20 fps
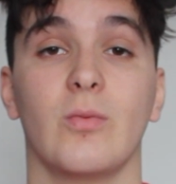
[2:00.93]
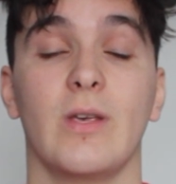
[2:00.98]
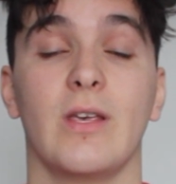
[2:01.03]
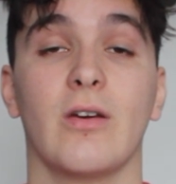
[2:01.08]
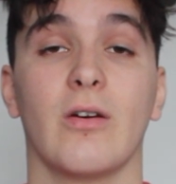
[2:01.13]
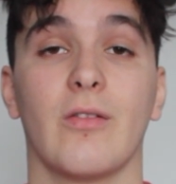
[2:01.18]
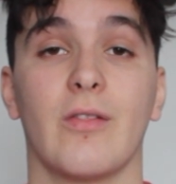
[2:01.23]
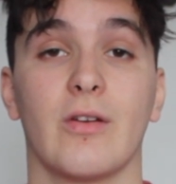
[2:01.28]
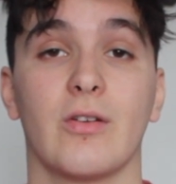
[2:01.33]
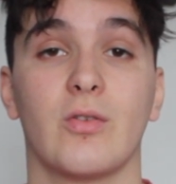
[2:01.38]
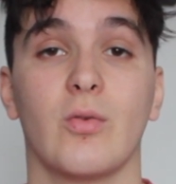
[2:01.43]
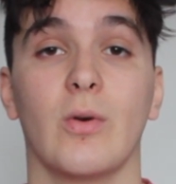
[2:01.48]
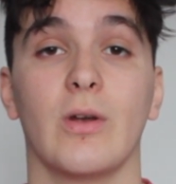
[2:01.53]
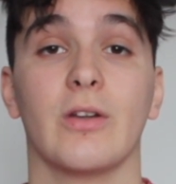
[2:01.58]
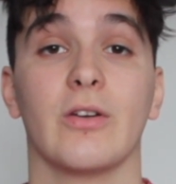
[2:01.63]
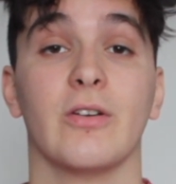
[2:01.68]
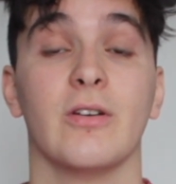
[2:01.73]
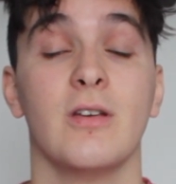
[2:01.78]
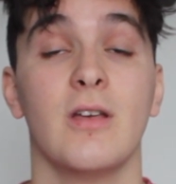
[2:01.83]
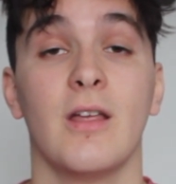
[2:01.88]
week on their
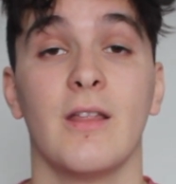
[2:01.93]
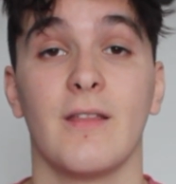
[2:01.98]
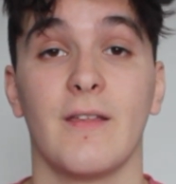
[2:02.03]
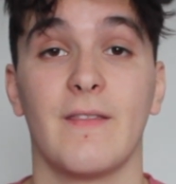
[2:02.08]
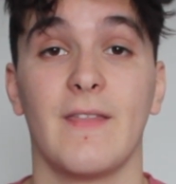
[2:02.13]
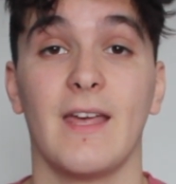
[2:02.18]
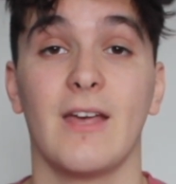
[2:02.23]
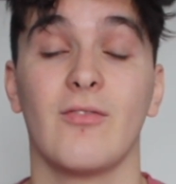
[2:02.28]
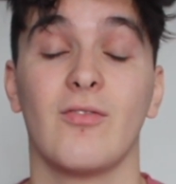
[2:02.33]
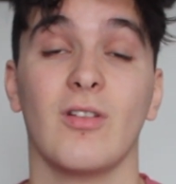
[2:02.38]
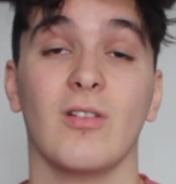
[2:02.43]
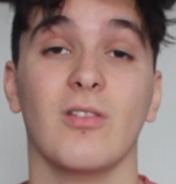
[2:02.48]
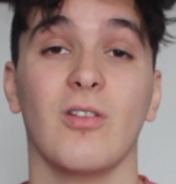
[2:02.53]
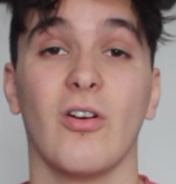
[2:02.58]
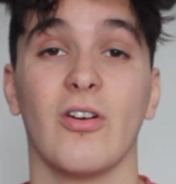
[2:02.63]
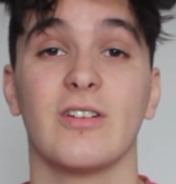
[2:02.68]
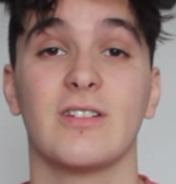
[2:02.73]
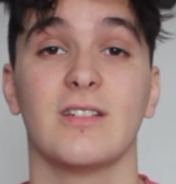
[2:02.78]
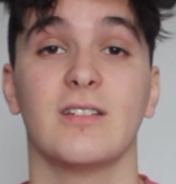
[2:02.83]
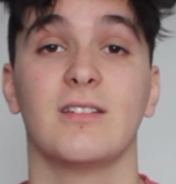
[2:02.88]
Twitter that they have the
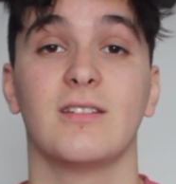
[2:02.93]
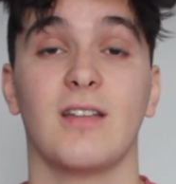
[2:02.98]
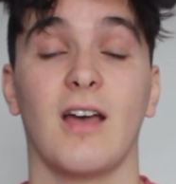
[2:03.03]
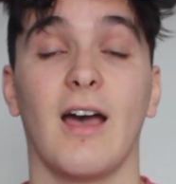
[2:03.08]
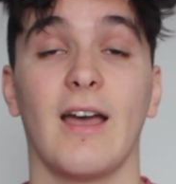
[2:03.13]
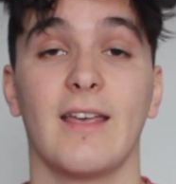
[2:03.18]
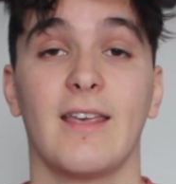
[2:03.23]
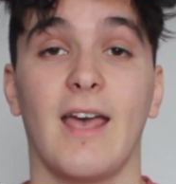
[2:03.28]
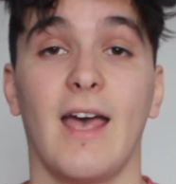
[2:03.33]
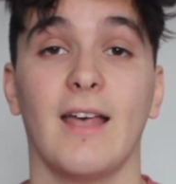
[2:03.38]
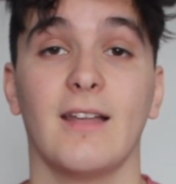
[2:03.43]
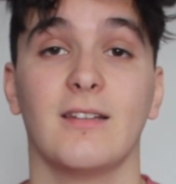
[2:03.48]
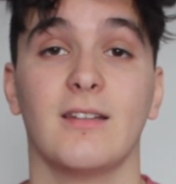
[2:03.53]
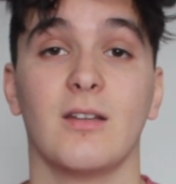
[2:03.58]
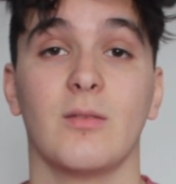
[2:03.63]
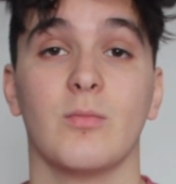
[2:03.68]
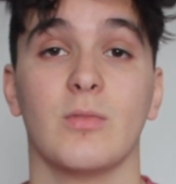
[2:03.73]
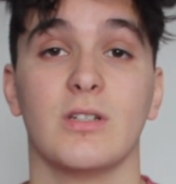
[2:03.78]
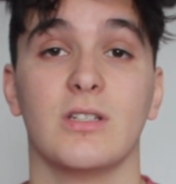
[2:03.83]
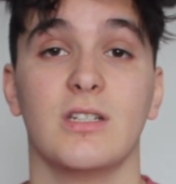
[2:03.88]
largest die
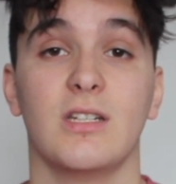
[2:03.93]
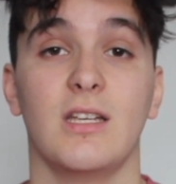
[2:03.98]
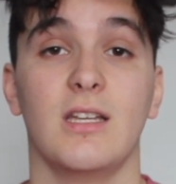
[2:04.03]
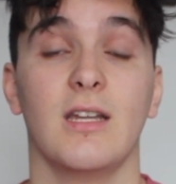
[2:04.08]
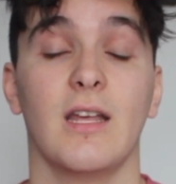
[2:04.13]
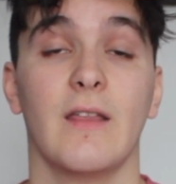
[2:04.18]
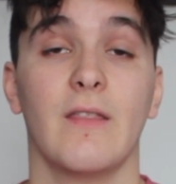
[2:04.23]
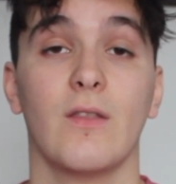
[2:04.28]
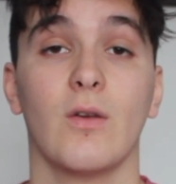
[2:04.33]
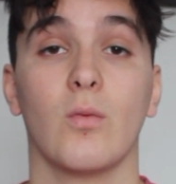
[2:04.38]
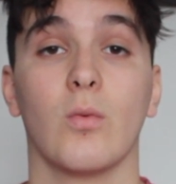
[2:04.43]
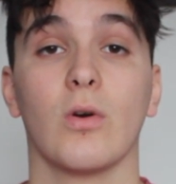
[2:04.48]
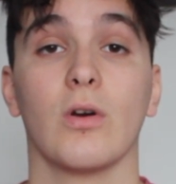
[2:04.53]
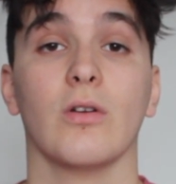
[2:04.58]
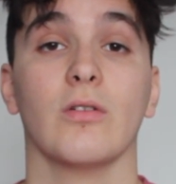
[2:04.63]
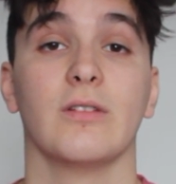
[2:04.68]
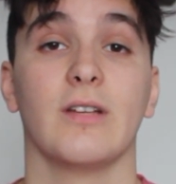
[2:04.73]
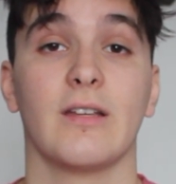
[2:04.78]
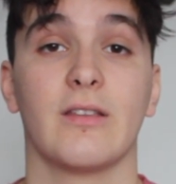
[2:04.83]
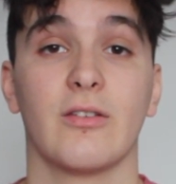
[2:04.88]
casting machine in the
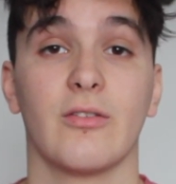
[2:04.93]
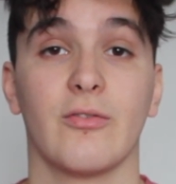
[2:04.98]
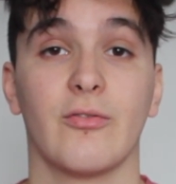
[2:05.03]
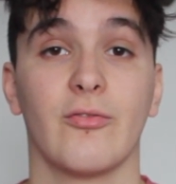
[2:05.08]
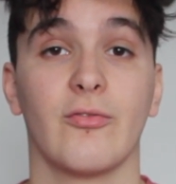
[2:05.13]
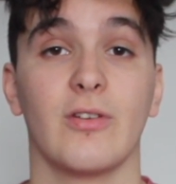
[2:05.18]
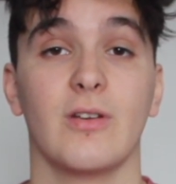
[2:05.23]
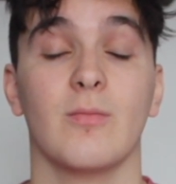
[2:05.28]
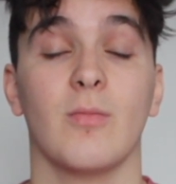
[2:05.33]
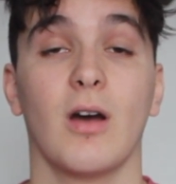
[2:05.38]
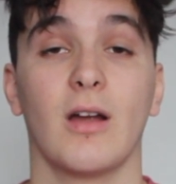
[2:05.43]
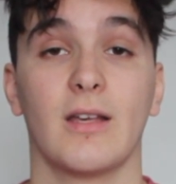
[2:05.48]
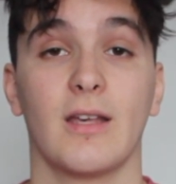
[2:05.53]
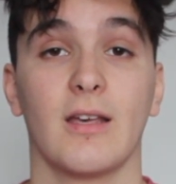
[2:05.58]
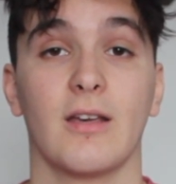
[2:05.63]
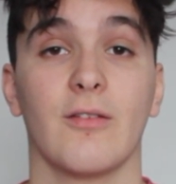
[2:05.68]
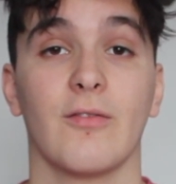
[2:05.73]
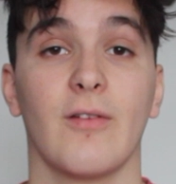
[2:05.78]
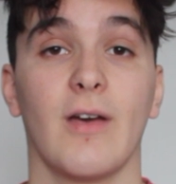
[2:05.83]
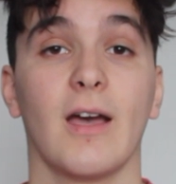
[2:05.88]
world at their Fremont
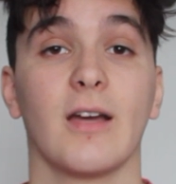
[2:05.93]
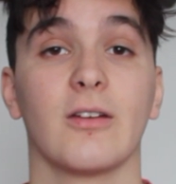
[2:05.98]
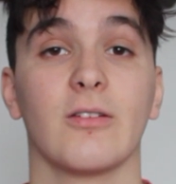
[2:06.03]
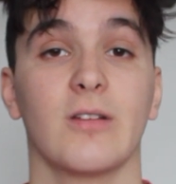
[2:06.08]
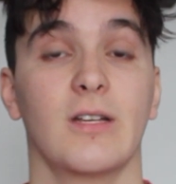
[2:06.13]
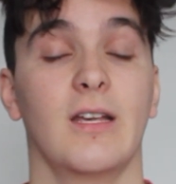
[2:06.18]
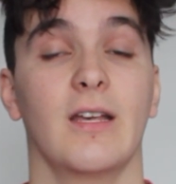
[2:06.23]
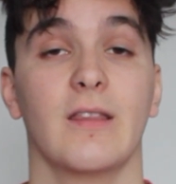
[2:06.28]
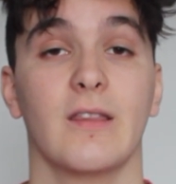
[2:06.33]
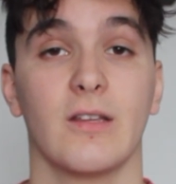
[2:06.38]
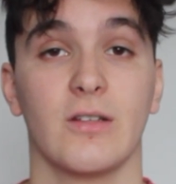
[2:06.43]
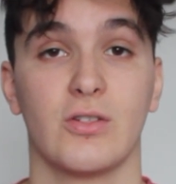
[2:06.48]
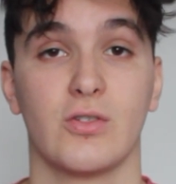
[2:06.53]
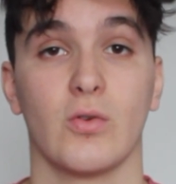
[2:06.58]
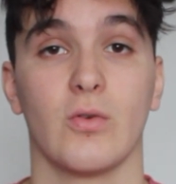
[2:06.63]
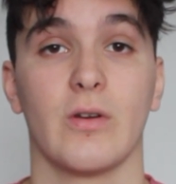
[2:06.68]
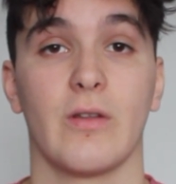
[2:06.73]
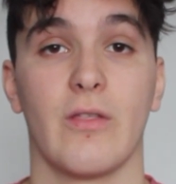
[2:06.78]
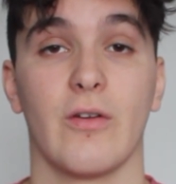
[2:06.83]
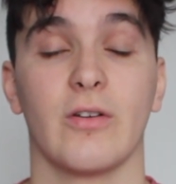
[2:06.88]
Gigafactory in this
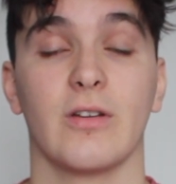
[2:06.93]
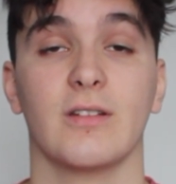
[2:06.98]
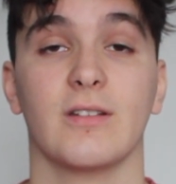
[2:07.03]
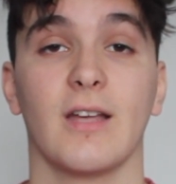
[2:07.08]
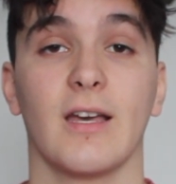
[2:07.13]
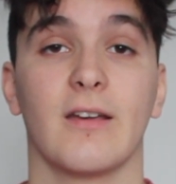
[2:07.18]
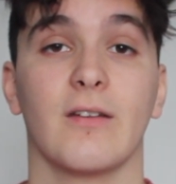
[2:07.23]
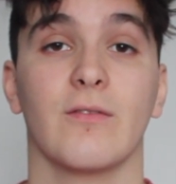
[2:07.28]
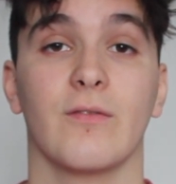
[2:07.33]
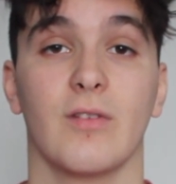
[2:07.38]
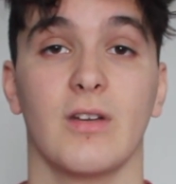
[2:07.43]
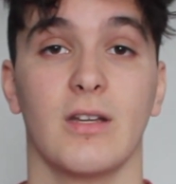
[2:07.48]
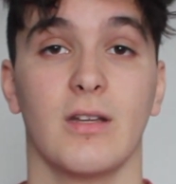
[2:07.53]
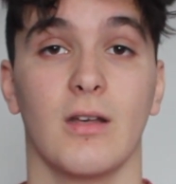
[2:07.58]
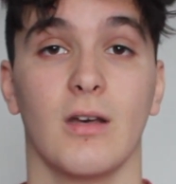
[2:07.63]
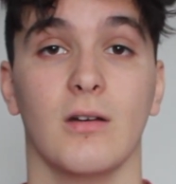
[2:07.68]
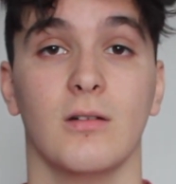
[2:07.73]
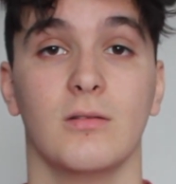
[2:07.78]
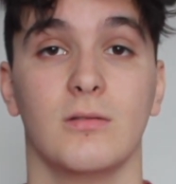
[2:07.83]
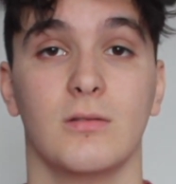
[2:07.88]
short 30-second video.